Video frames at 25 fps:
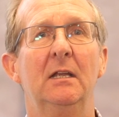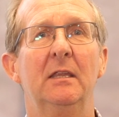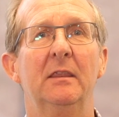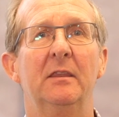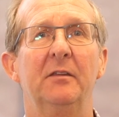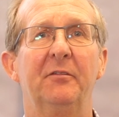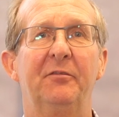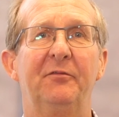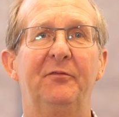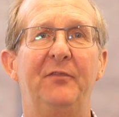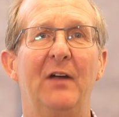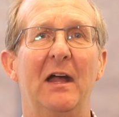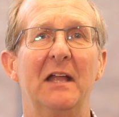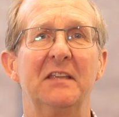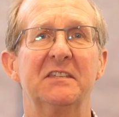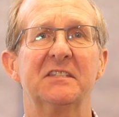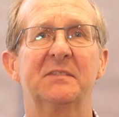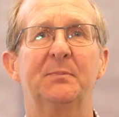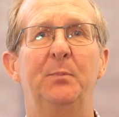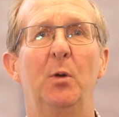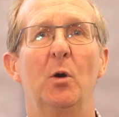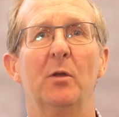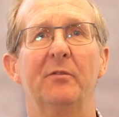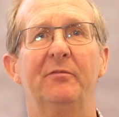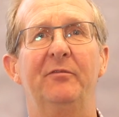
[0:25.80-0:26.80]
the funds
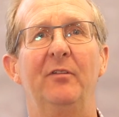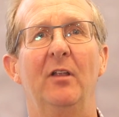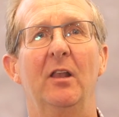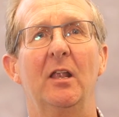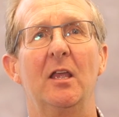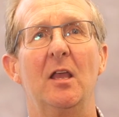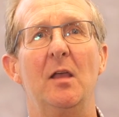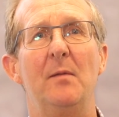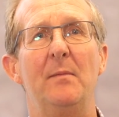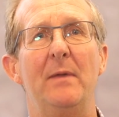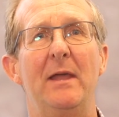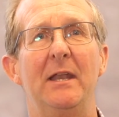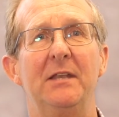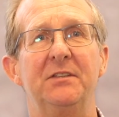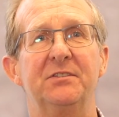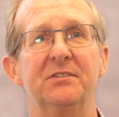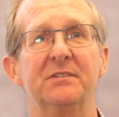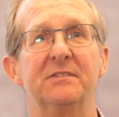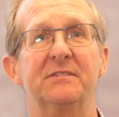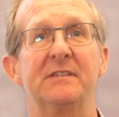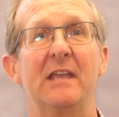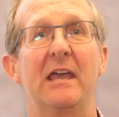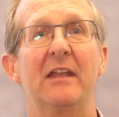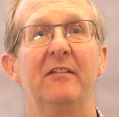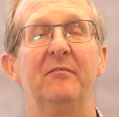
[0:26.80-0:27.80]
portfolio
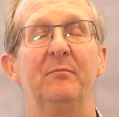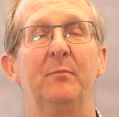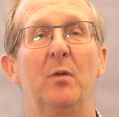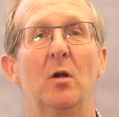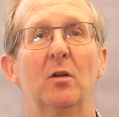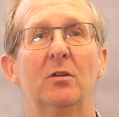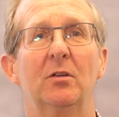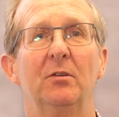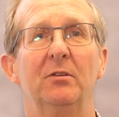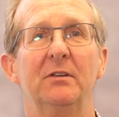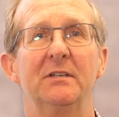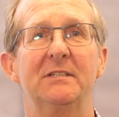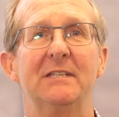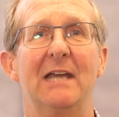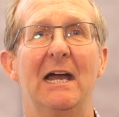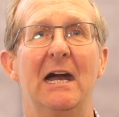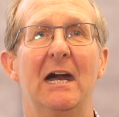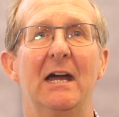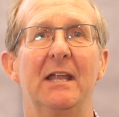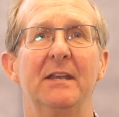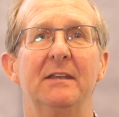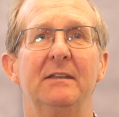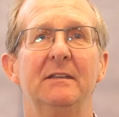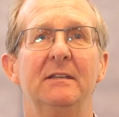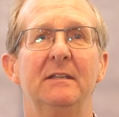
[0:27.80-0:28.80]
managers out of Boca
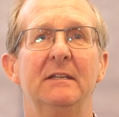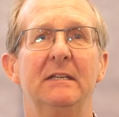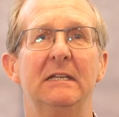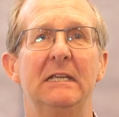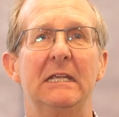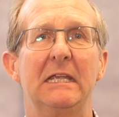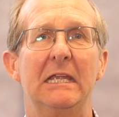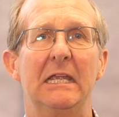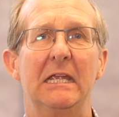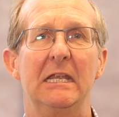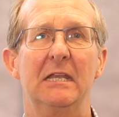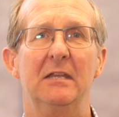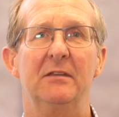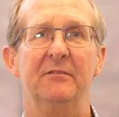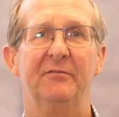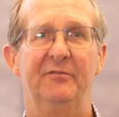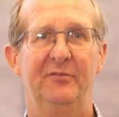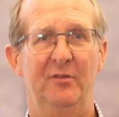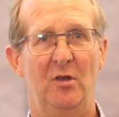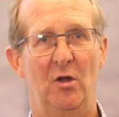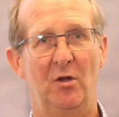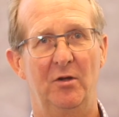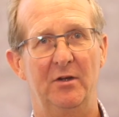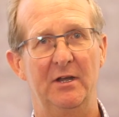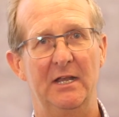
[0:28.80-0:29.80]
Raton in
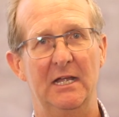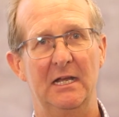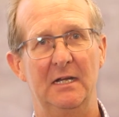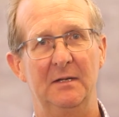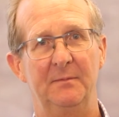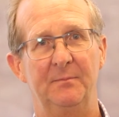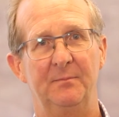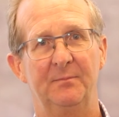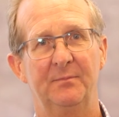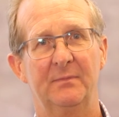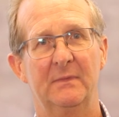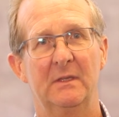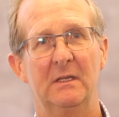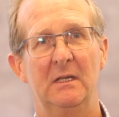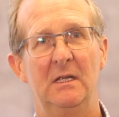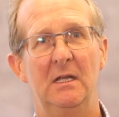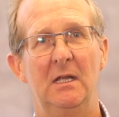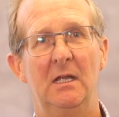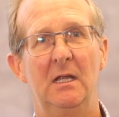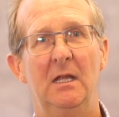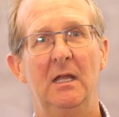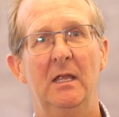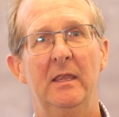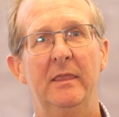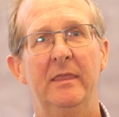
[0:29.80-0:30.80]
Florida.
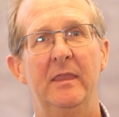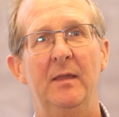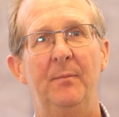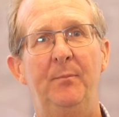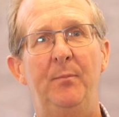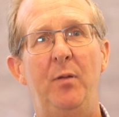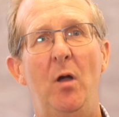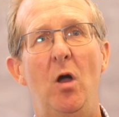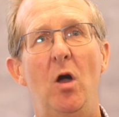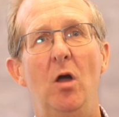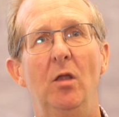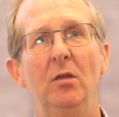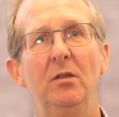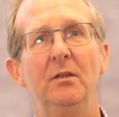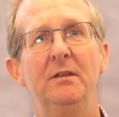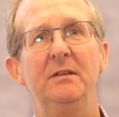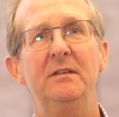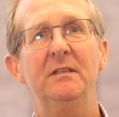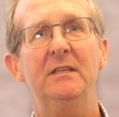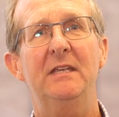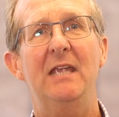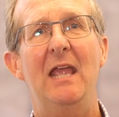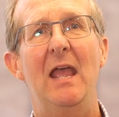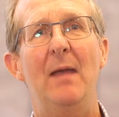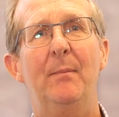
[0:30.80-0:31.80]
The
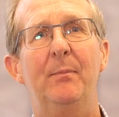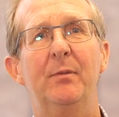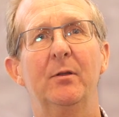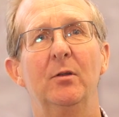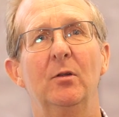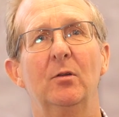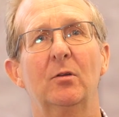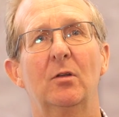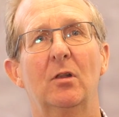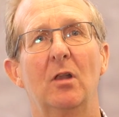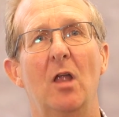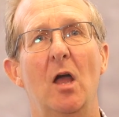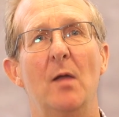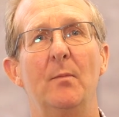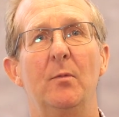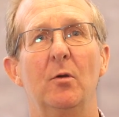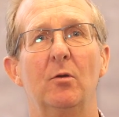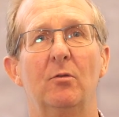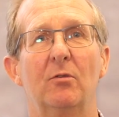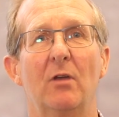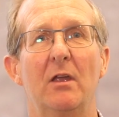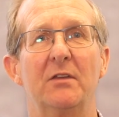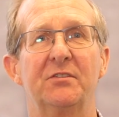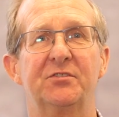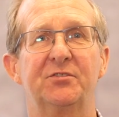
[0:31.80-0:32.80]
Polen Capital Global
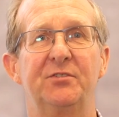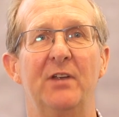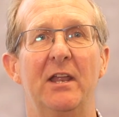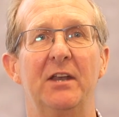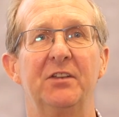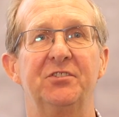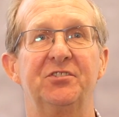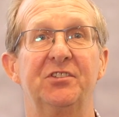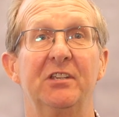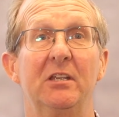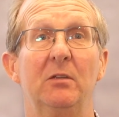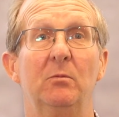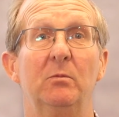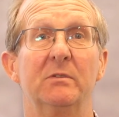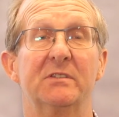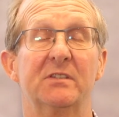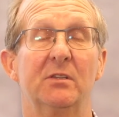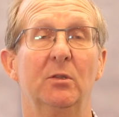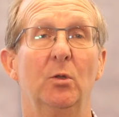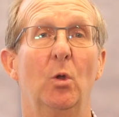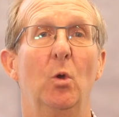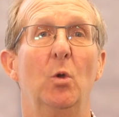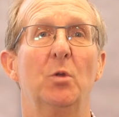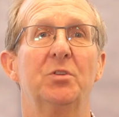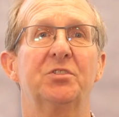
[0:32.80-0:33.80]
Growth strategy was
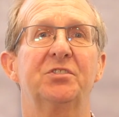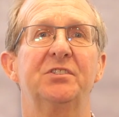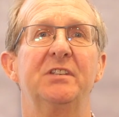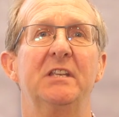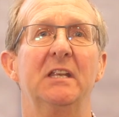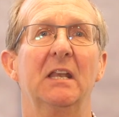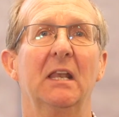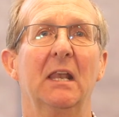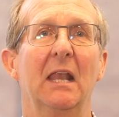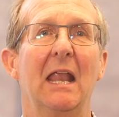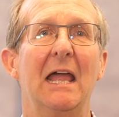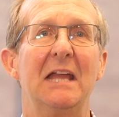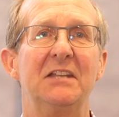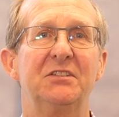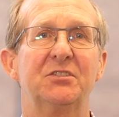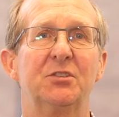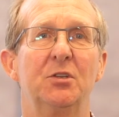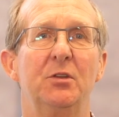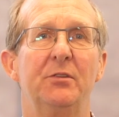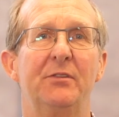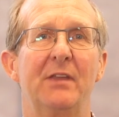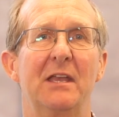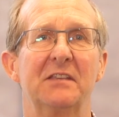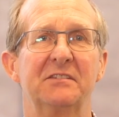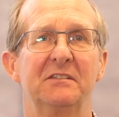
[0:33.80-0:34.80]
launched in late
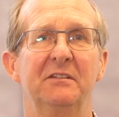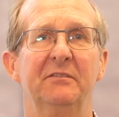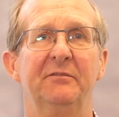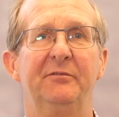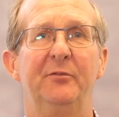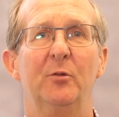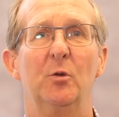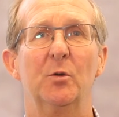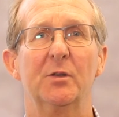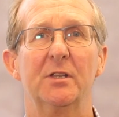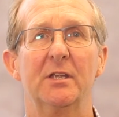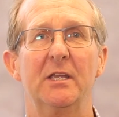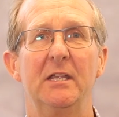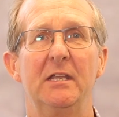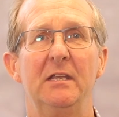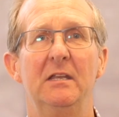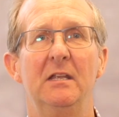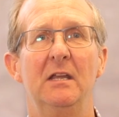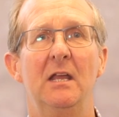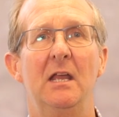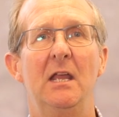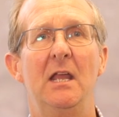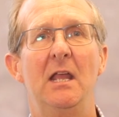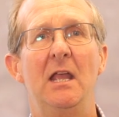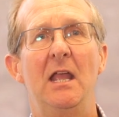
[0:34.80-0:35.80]

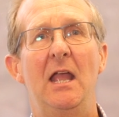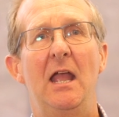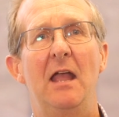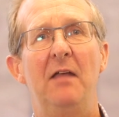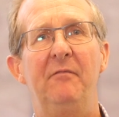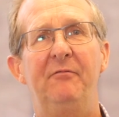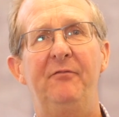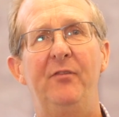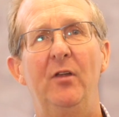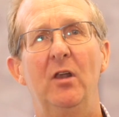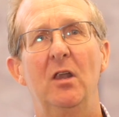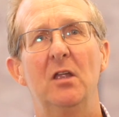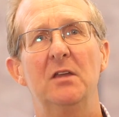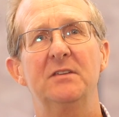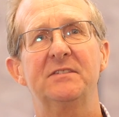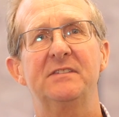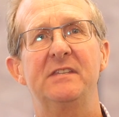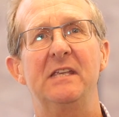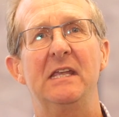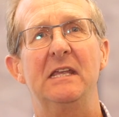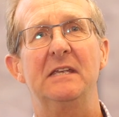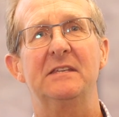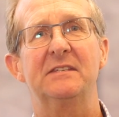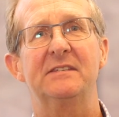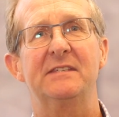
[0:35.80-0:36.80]
2014 and follows
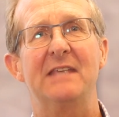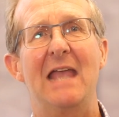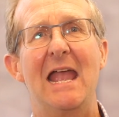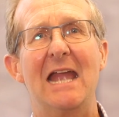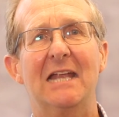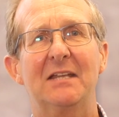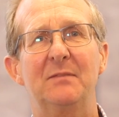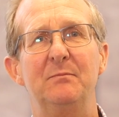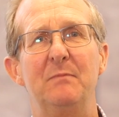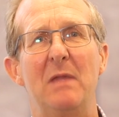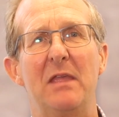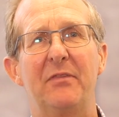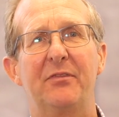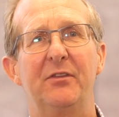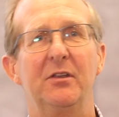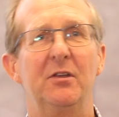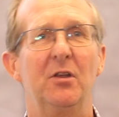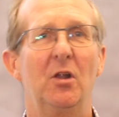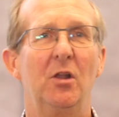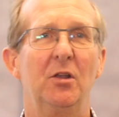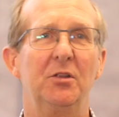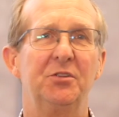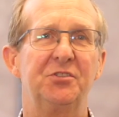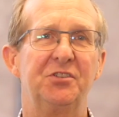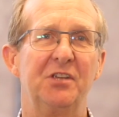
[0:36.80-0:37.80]
the exact
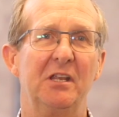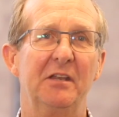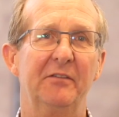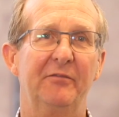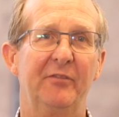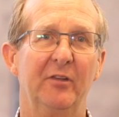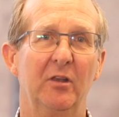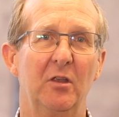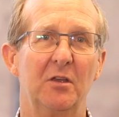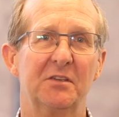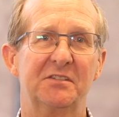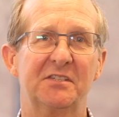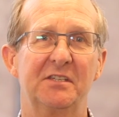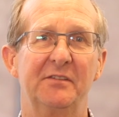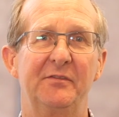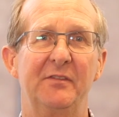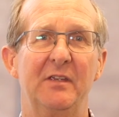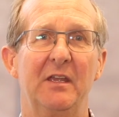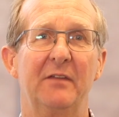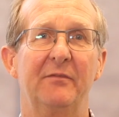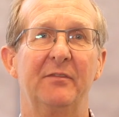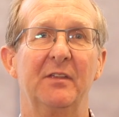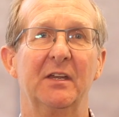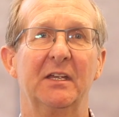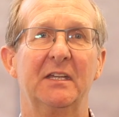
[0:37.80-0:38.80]
methodology and
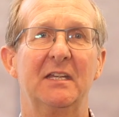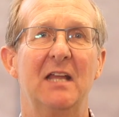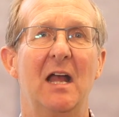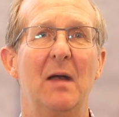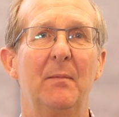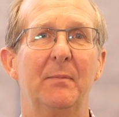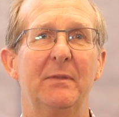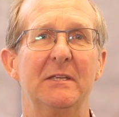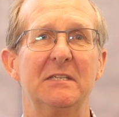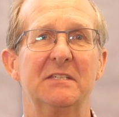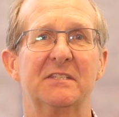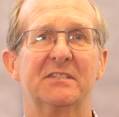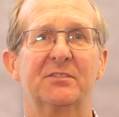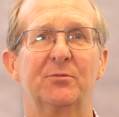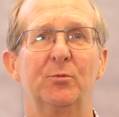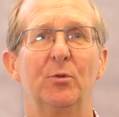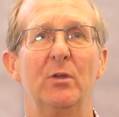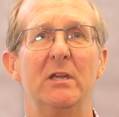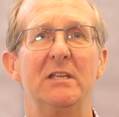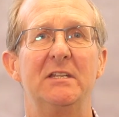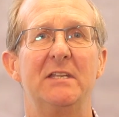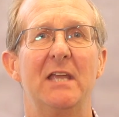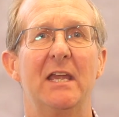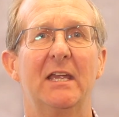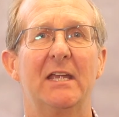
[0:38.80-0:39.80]
philosophy of the company's
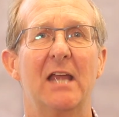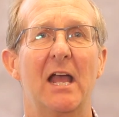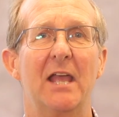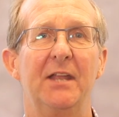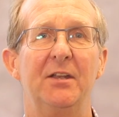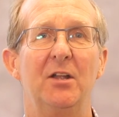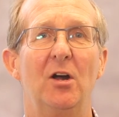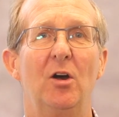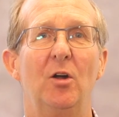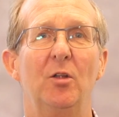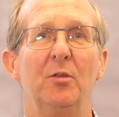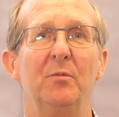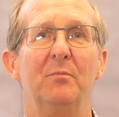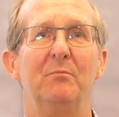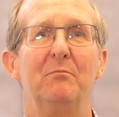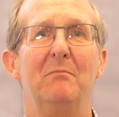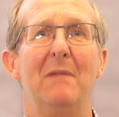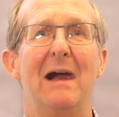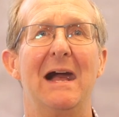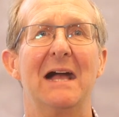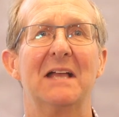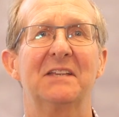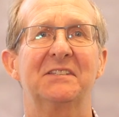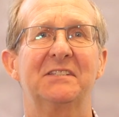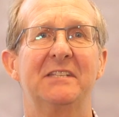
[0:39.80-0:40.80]
3-decade-old
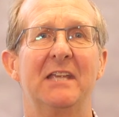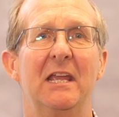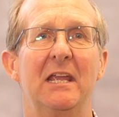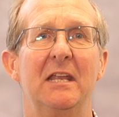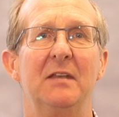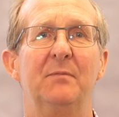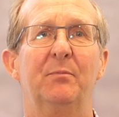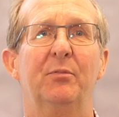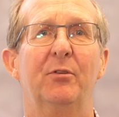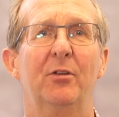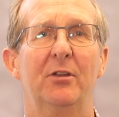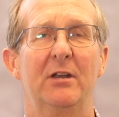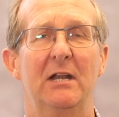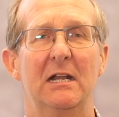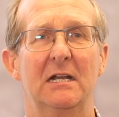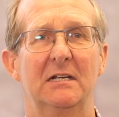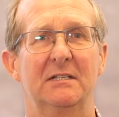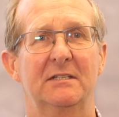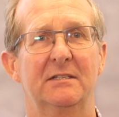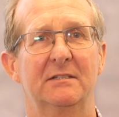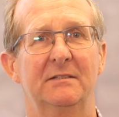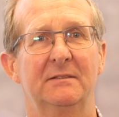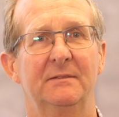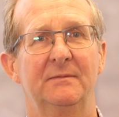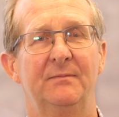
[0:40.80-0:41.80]
masthead
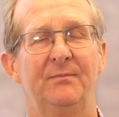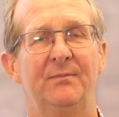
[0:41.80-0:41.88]
product.